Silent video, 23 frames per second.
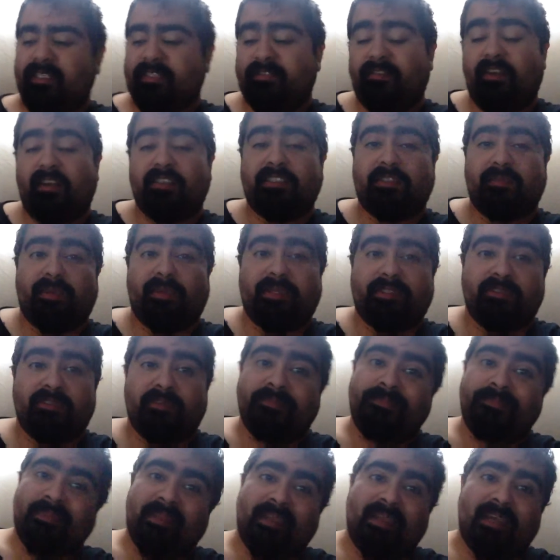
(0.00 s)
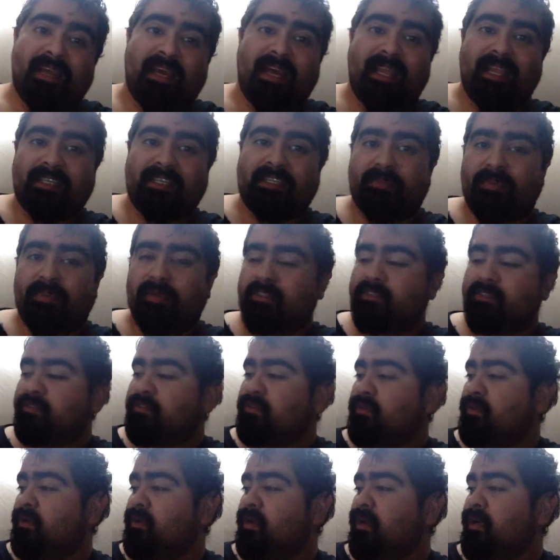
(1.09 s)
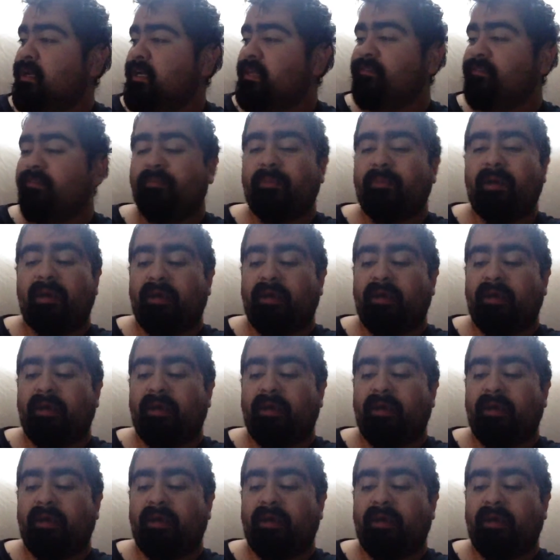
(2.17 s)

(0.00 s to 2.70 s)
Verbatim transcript: As far as the pretzel, I like the pretzel, so I'll give them a.